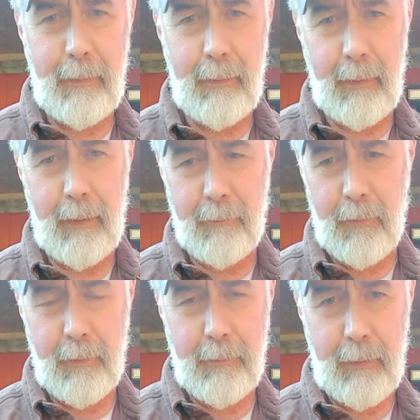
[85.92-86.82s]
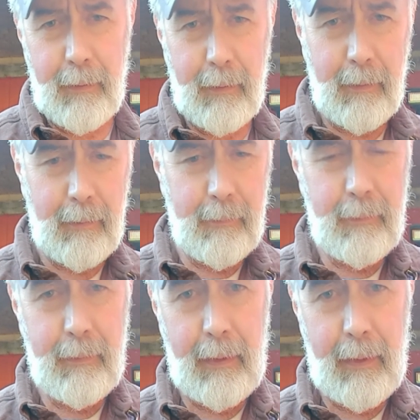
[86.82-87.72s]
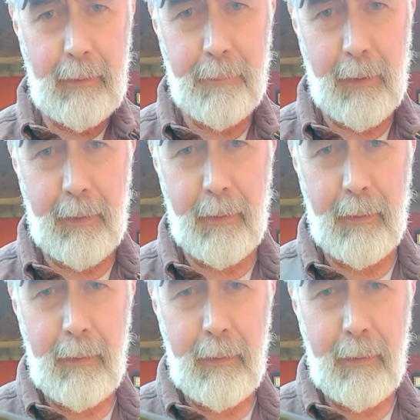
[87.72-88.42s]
And of course the axe part here.